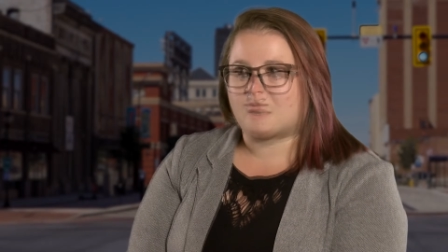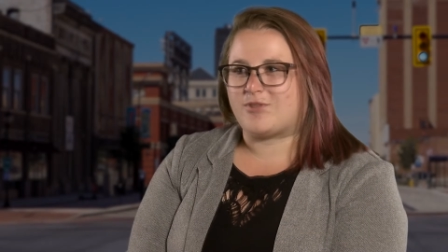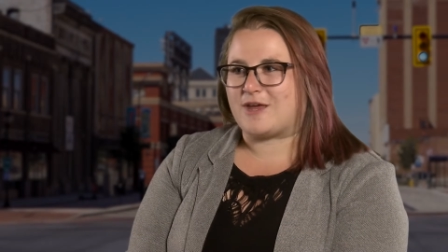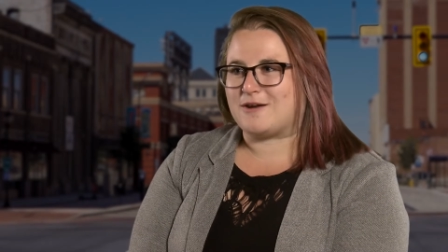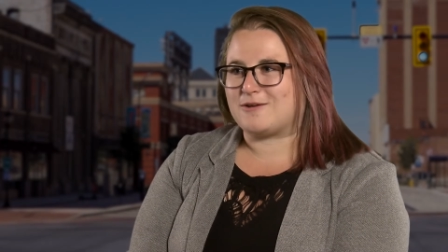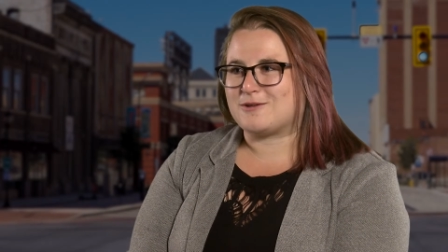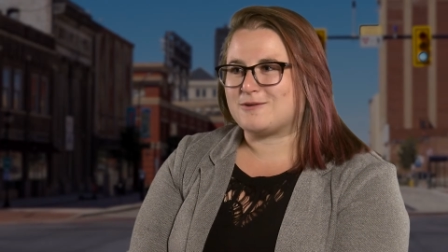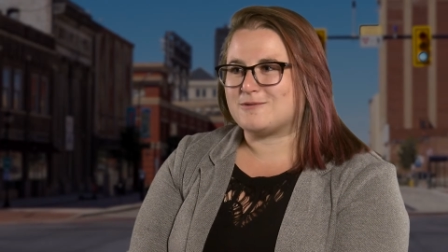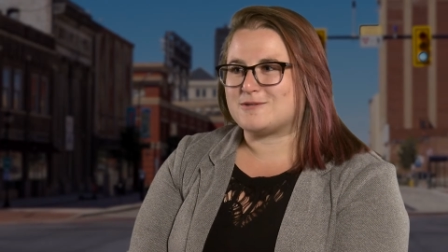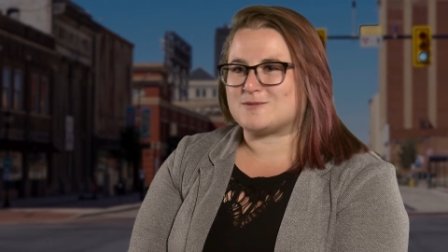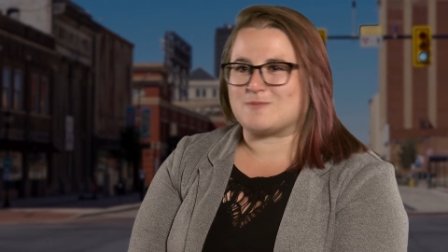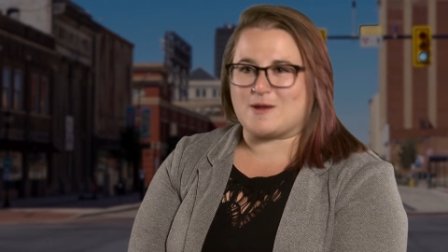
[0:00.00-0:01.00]
Well, that
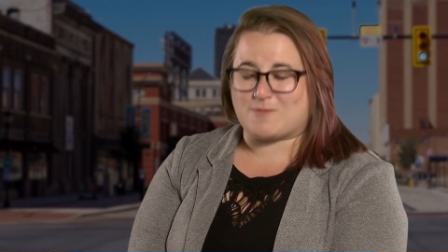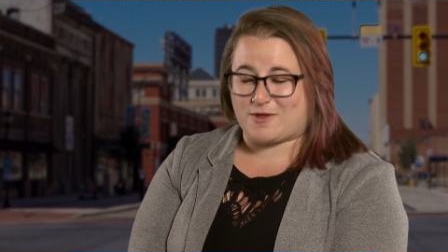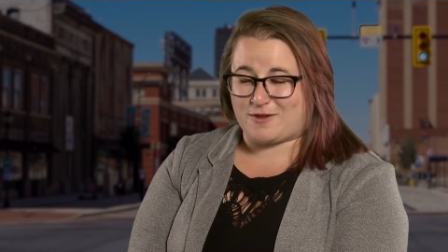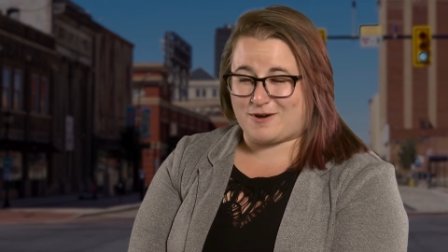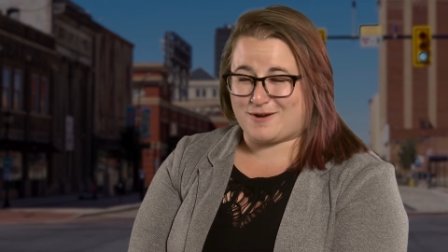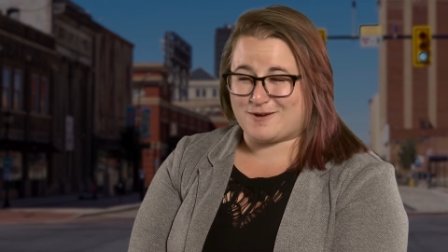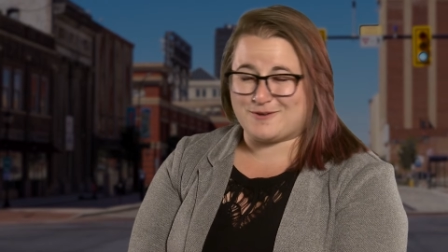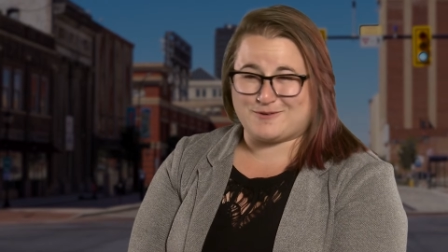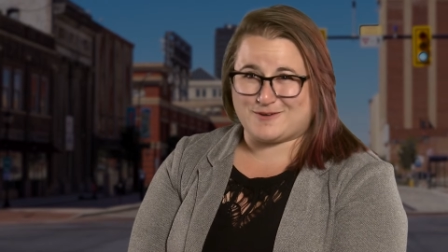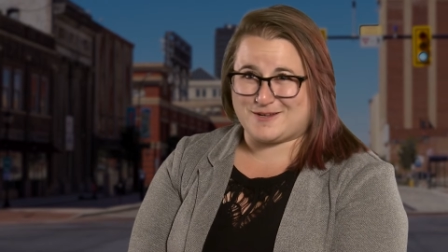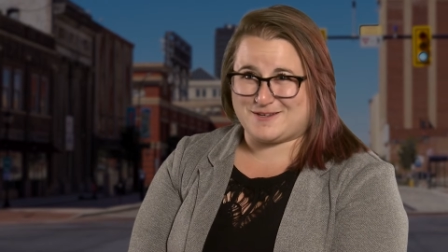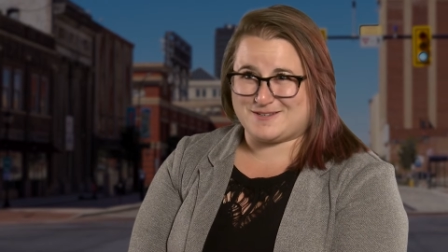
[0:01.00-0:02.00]
includes my mother, who
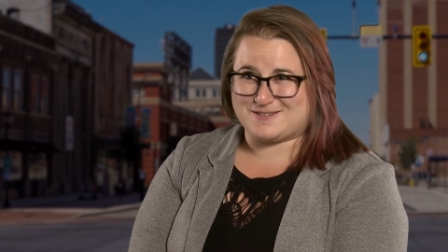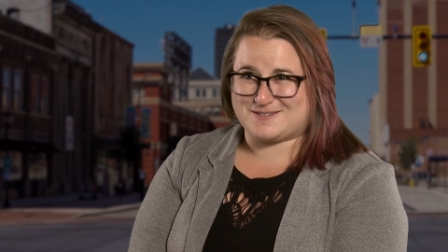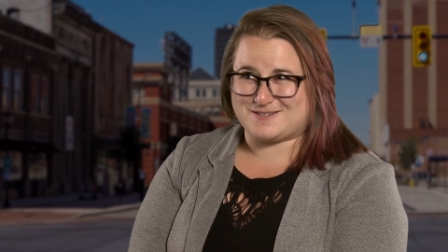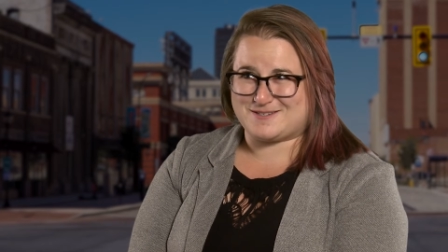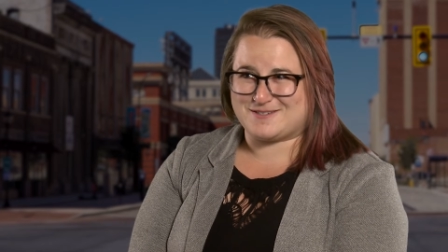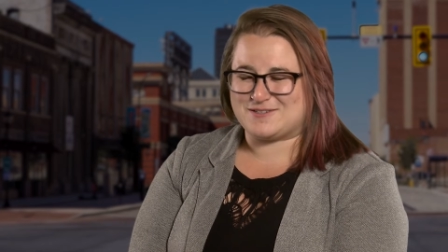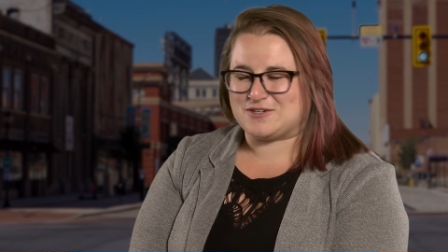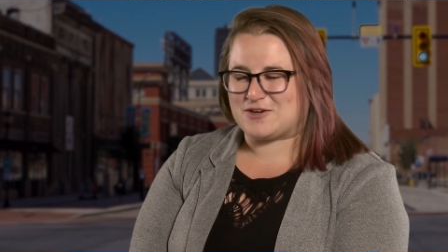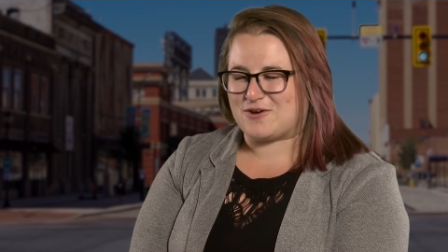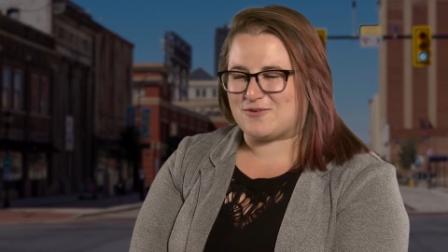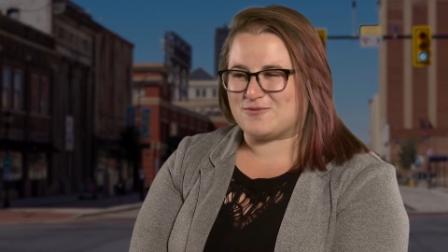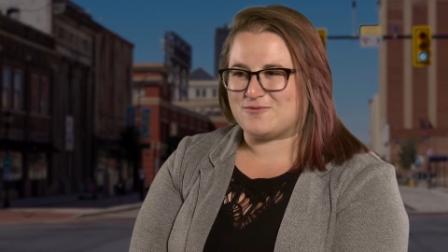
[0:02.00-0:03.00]
is, you
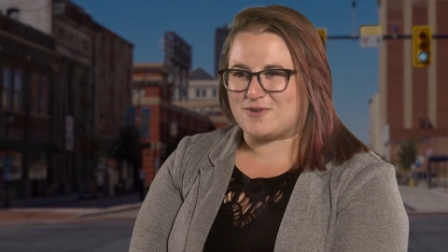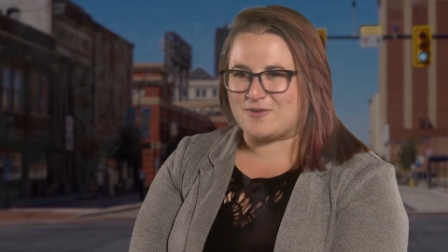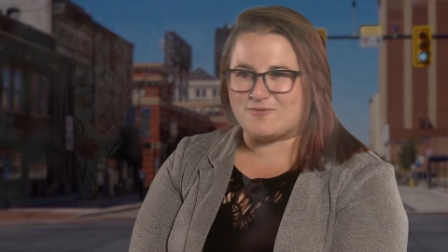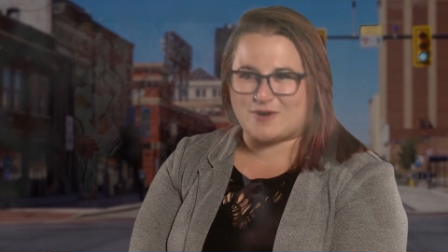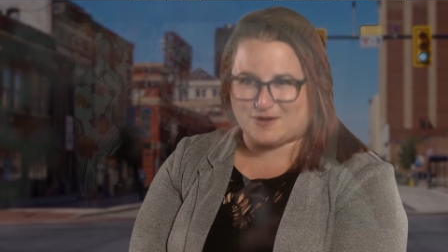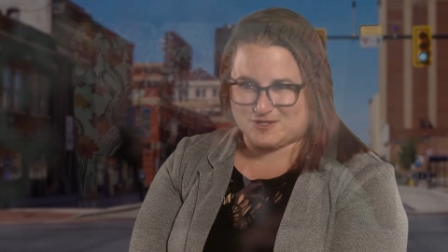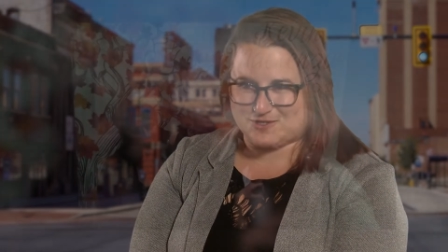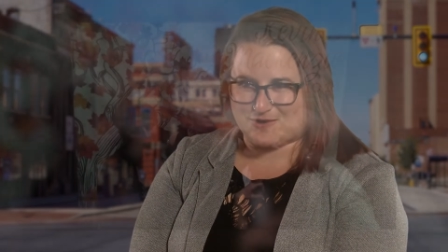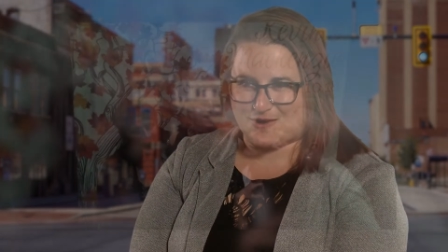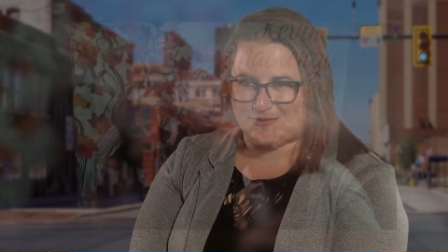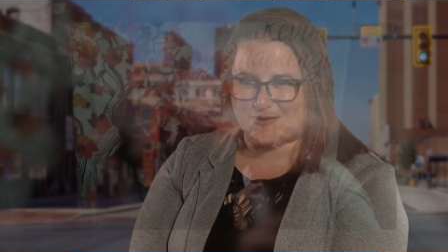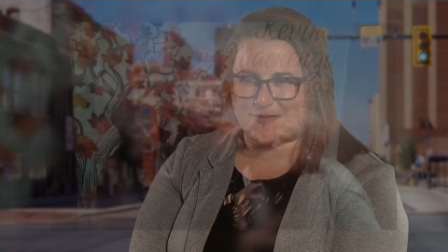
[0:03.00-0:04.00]
know, a very
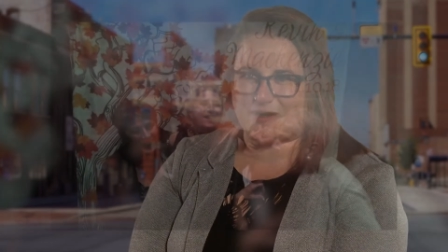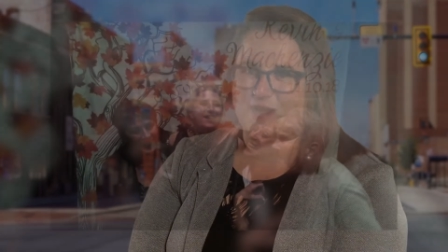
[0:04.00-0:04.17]
strong woman,